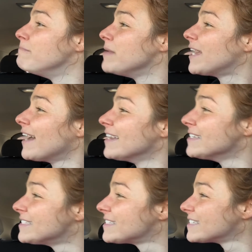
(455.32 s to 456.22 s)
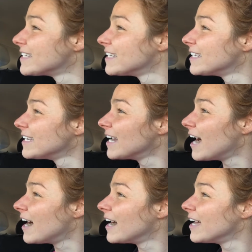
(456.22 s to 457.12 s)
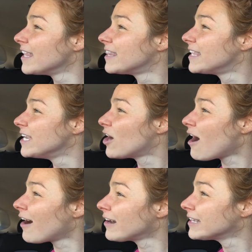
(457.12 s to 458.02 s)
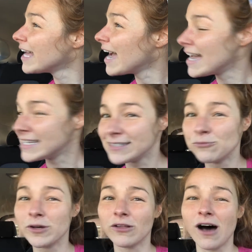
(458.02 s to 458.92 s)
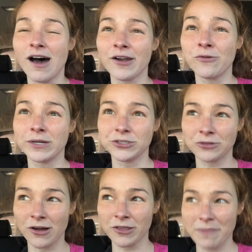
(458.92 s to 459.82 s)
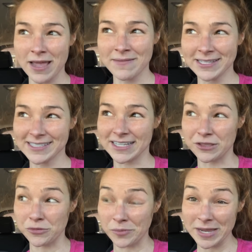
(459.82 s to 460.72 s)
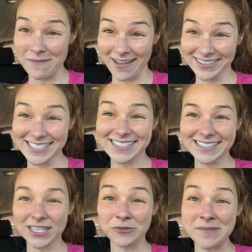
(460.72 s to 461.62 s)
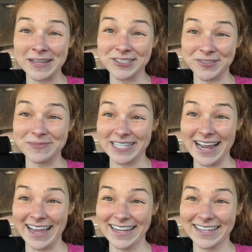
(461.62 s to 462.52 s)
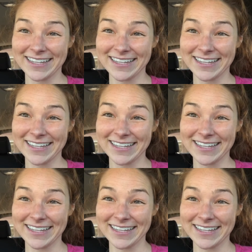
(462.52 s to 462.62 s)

because the card that will auto withdraw the payments in 3 months, 3 months from today,